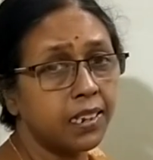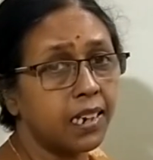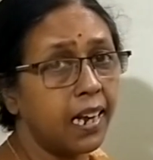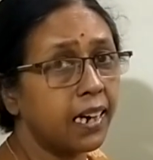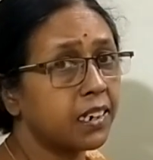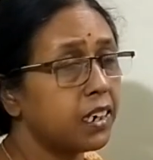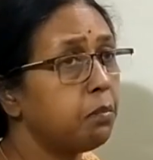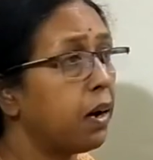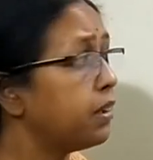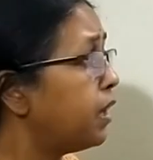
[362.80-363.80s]
is elected
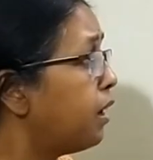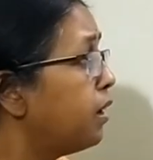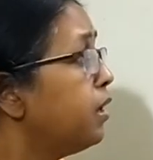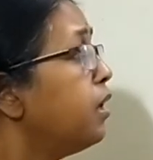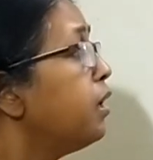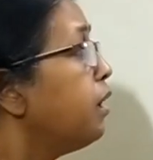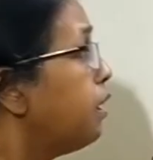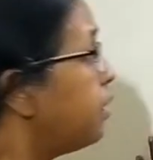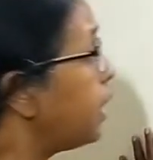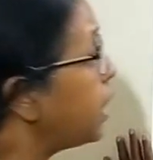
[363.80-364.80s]
by the
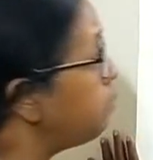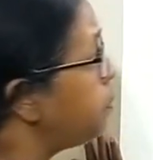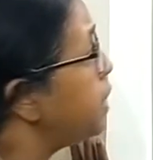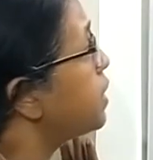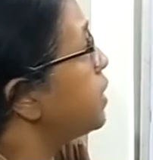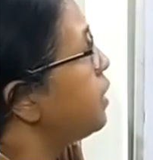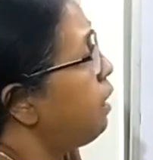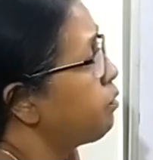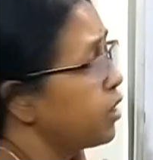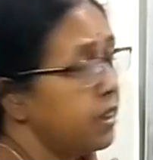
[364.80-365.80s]
NPC
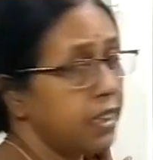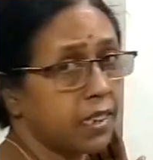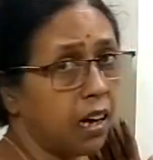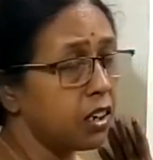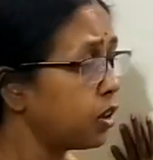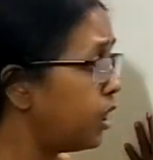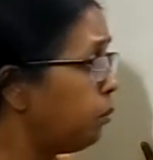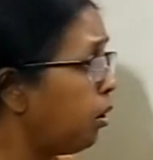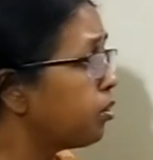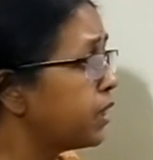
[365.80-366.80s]
after discussion
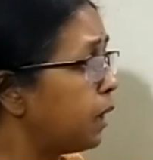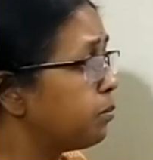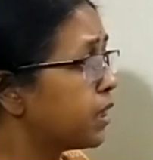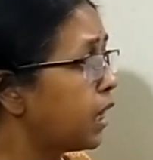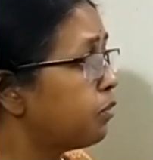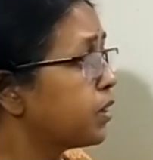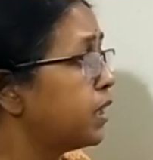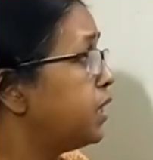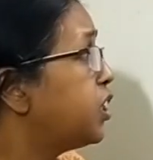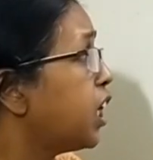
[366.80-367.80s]
among themselves.
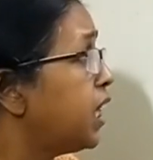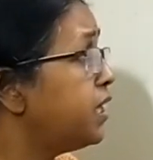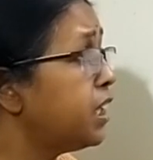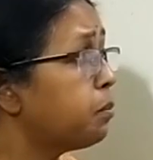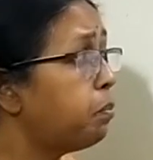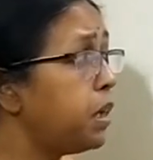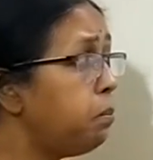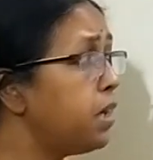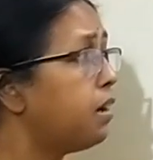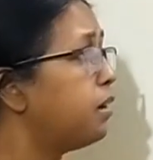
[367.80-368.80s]
Then Chinese
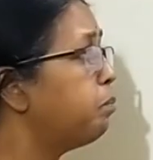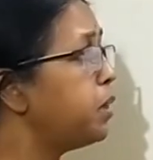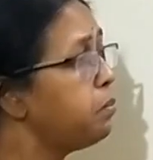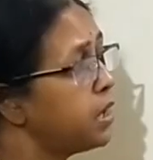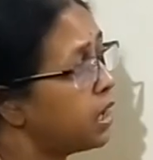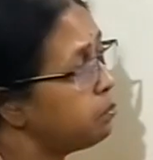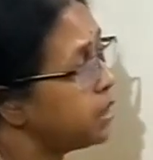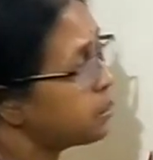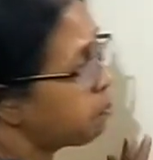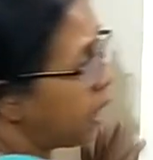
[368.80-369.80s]
premier
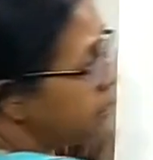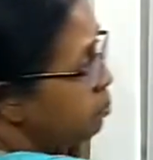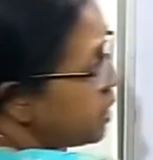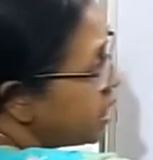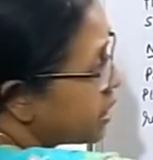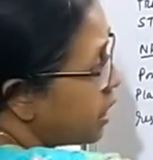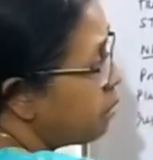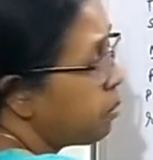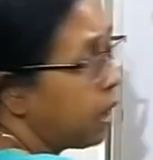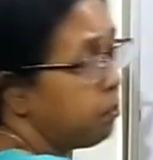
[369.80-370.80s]
means prime
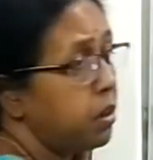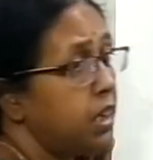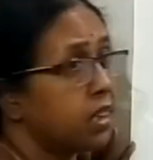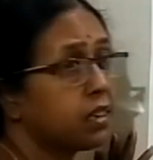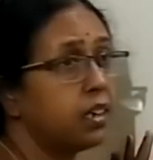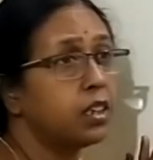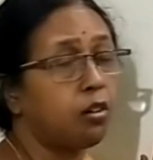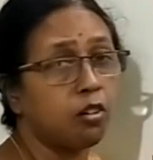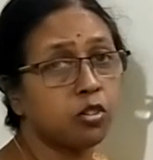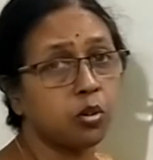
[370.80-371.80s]
minister. Prime minister is
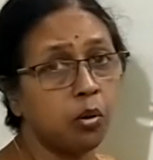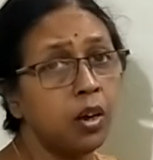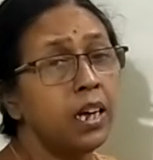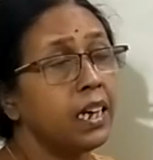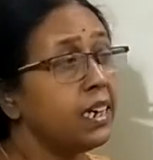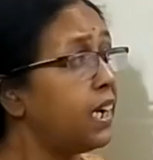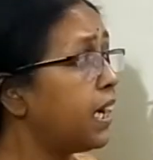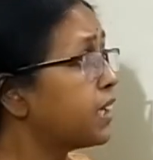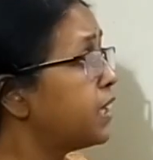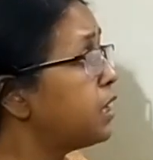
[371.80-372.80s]
also
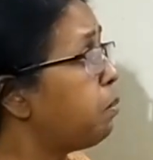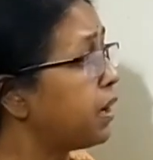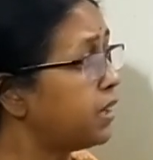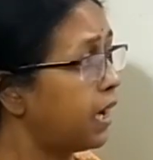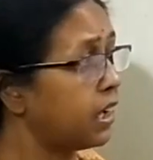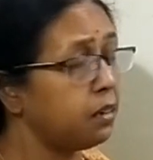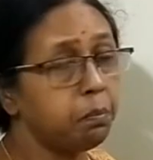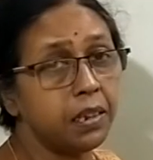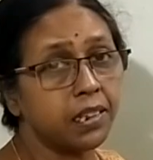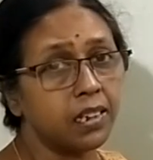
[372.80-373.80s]
elected by the
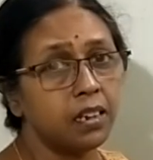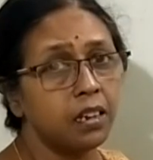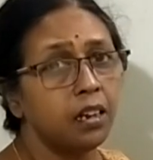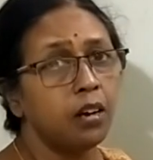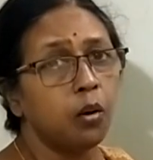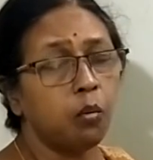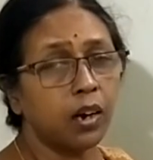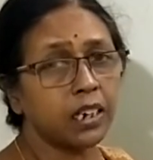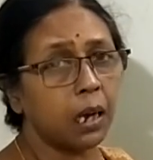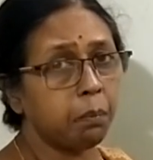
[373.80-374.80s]
NPC.
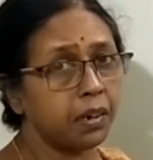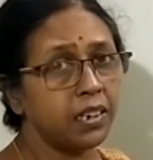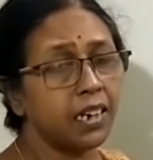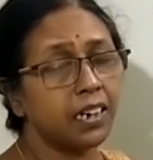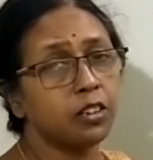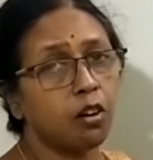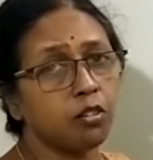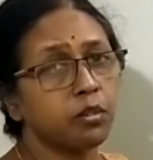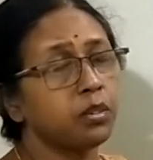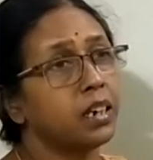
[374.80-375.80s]
What happened here is
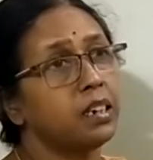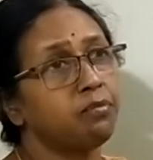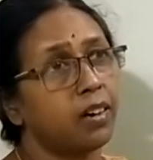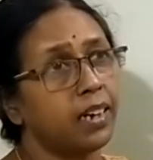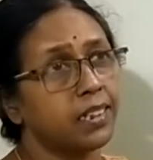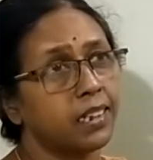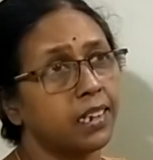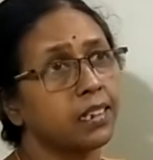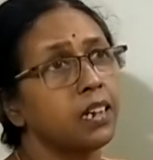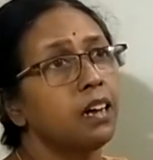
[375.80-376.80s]
also the
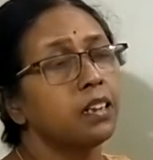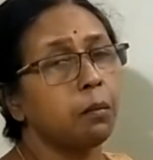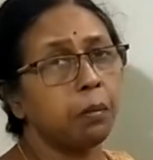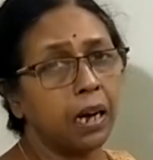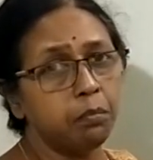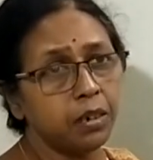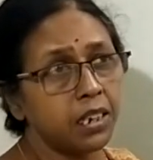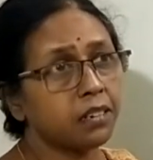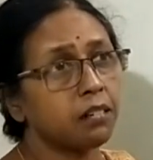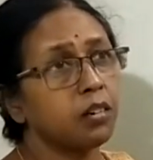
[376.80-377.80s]
differences. The Prime
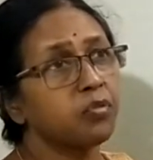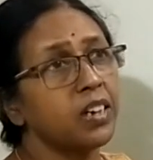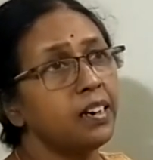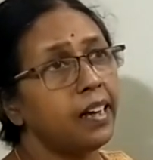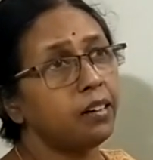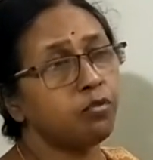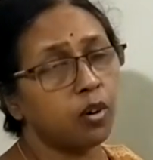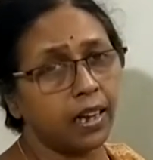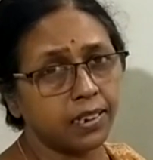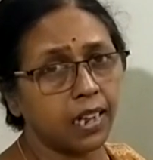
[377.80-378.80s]
Minister of England,
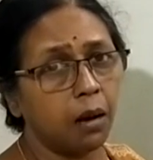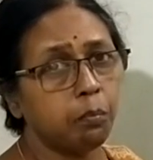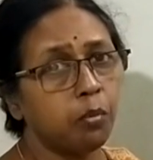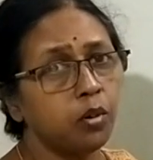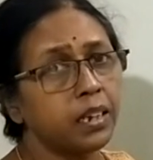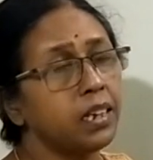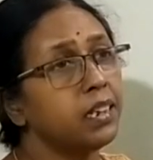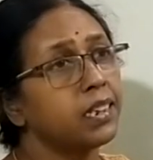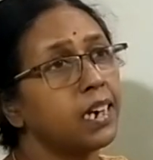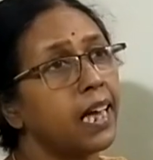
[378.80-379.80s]
for example, he
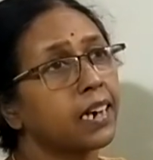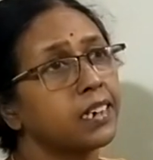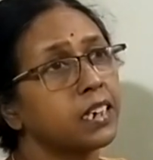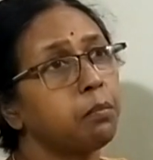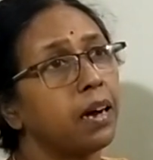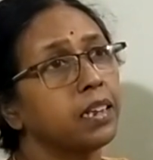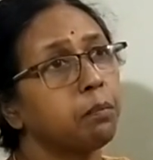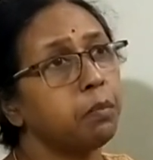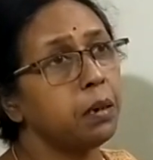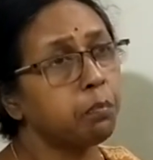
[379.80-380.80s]
is elected by the
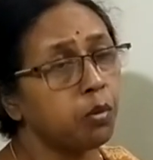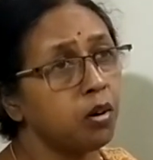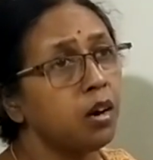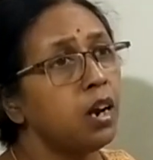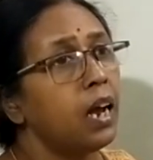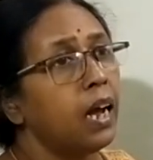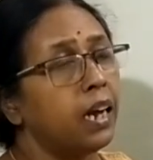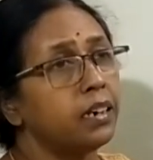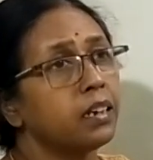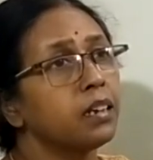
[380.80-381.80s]
people,
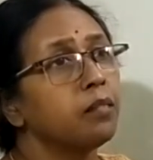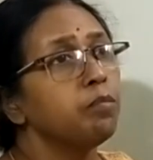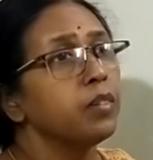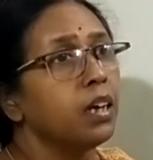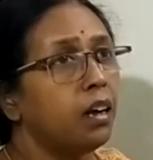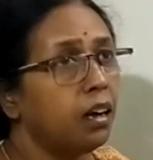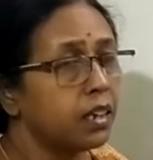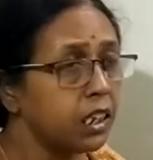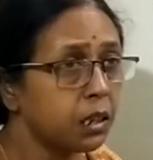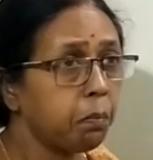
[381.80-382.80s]
and
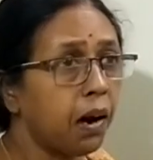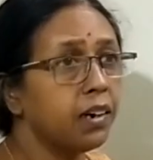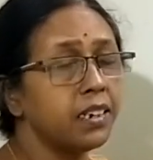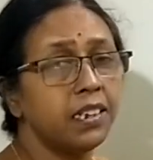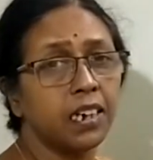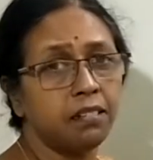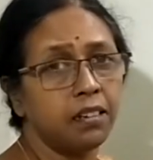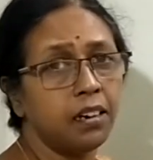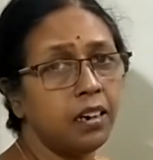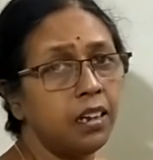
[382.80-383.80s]
his party
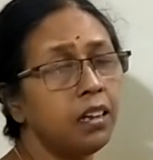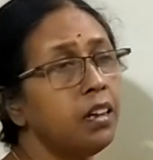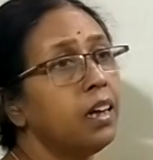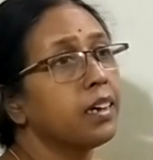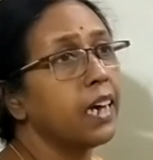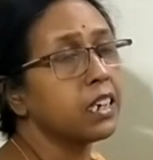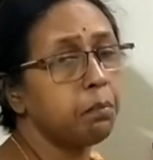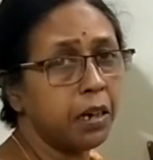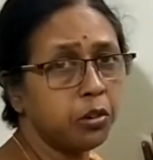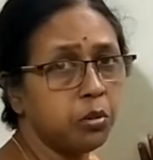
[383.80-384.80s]
generally get
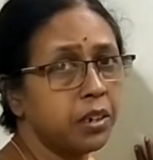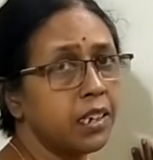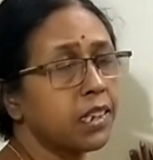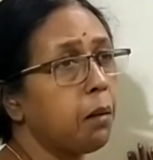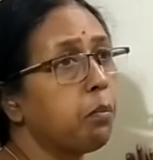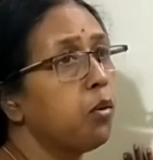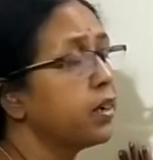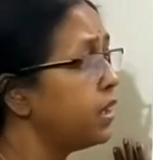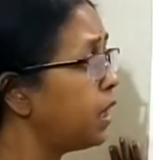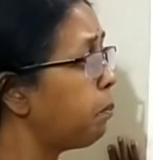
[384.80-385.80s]
majority support
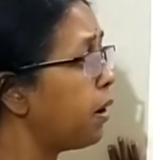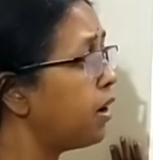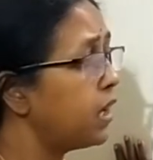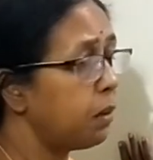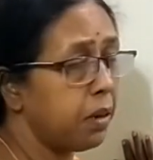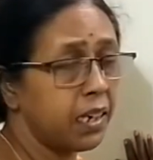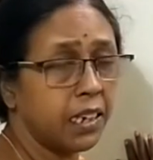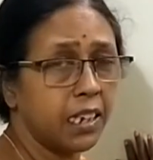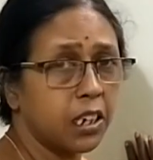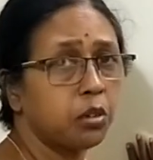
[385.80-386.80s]
in the parliament,
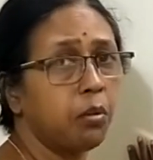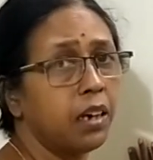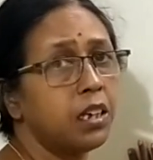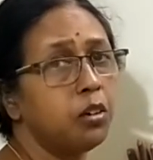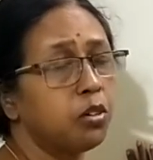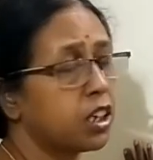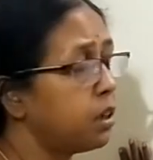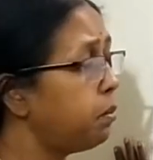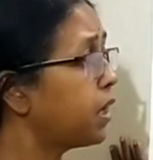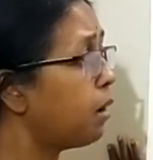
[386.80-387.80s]
and that's why he or
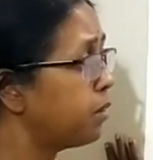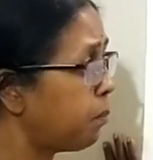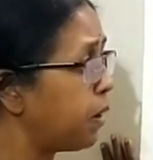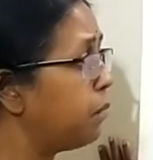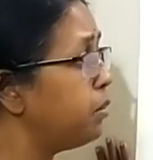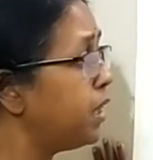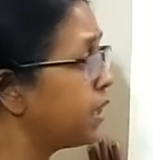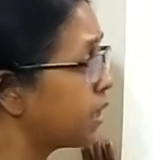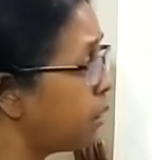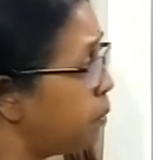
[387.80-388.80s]
she become the Prime
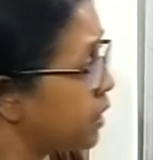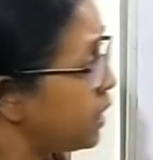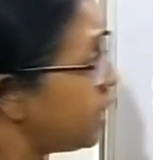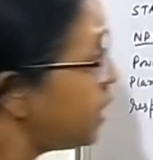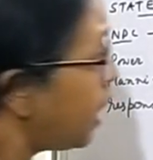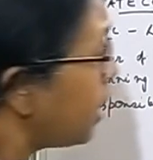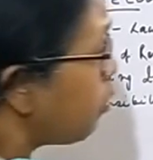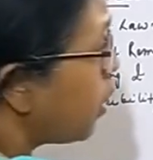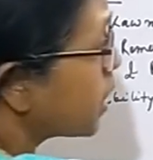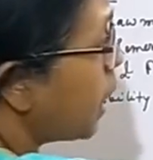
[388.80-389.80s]
Minister. But here what